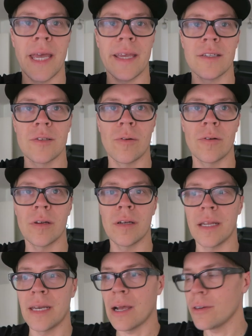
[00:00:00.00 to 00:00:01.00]
Cake is
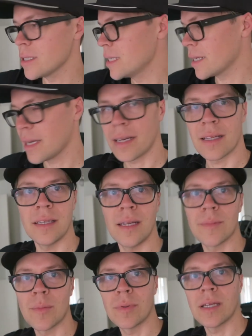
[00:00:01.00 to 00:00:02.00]
ordered. Now I just need to kind of clean
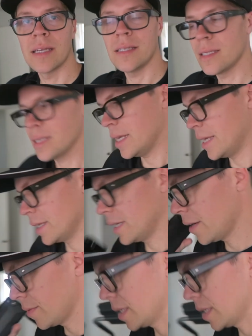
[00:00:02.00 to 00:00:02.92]
up the place and get